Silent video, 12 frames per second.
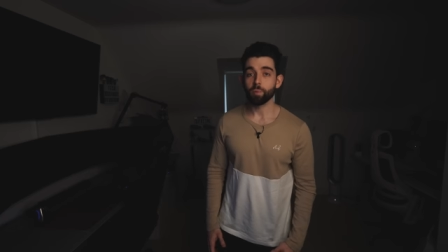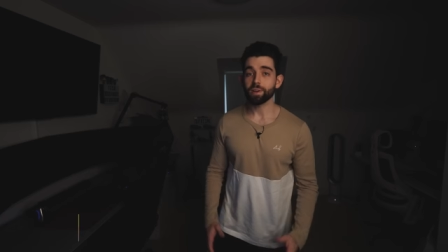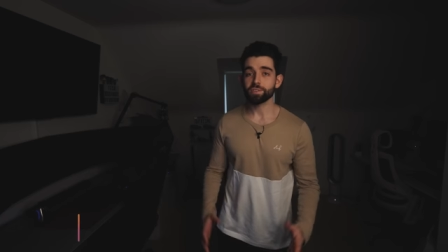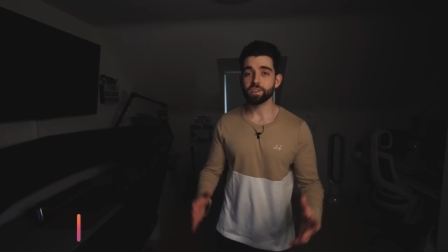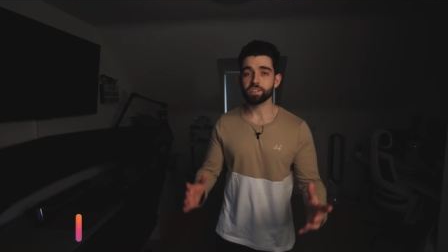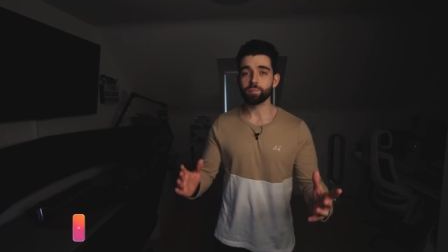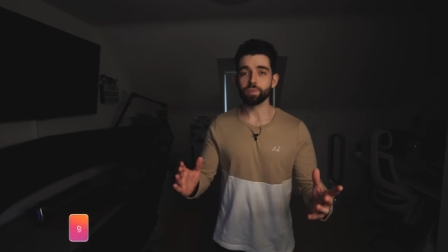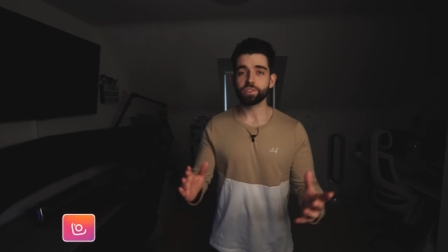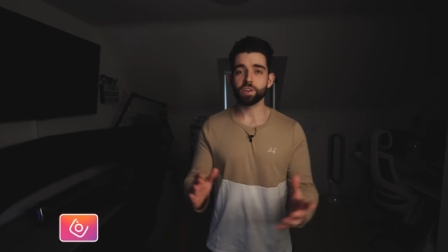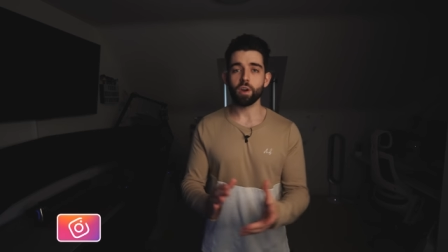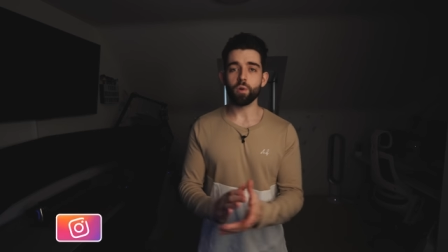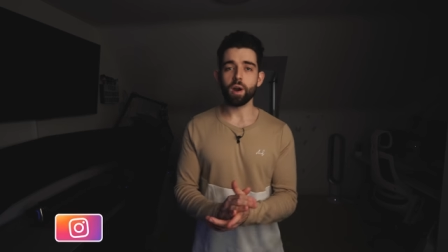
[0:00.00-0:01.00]
So about six
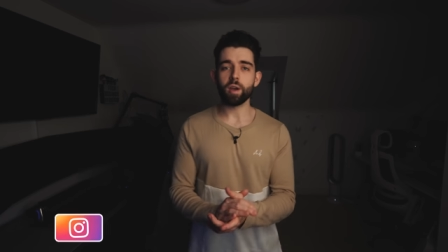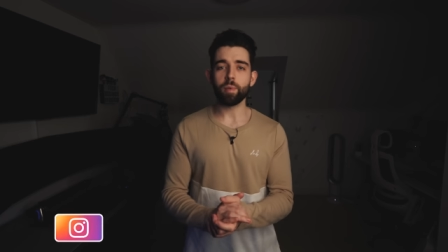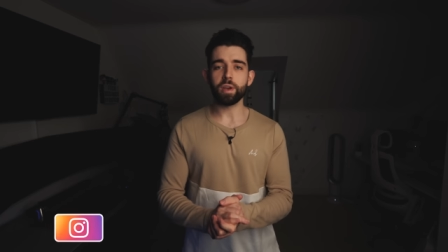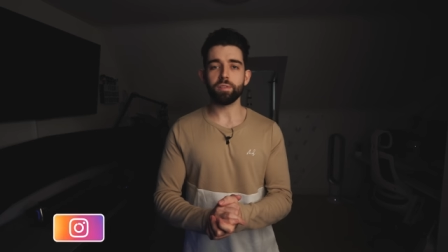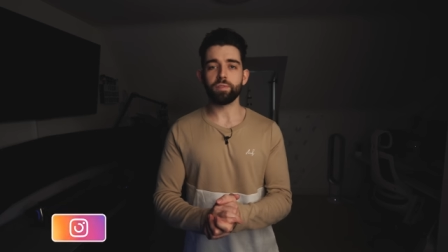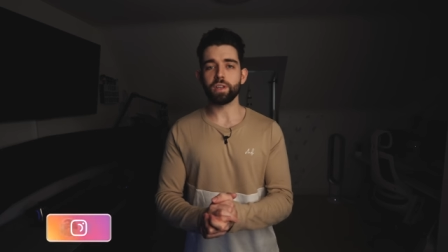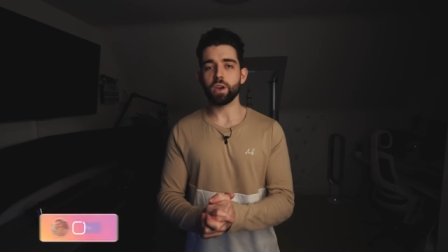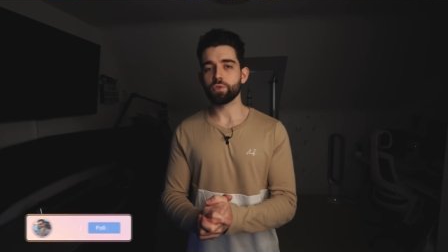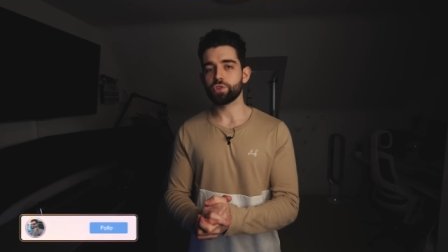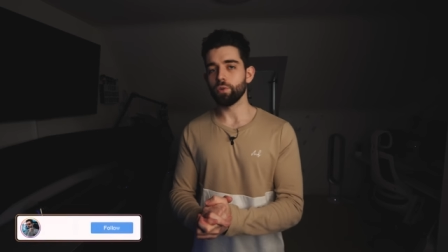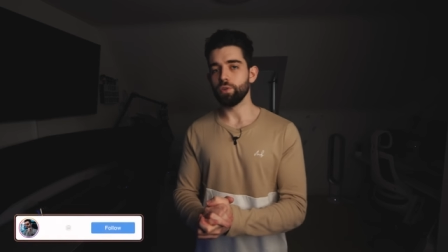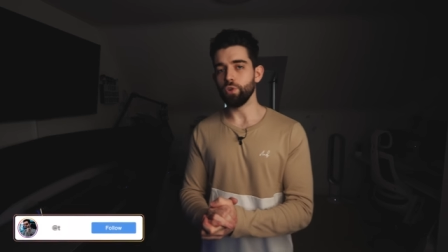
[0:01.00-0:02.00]
months ago, I made a video
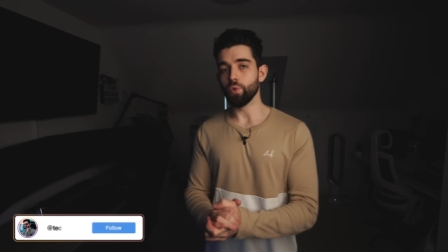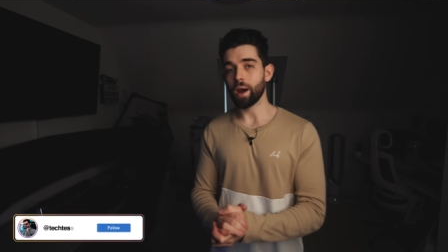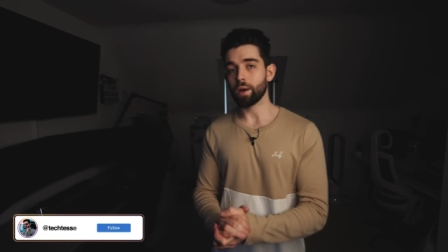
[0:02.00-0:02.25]
showing you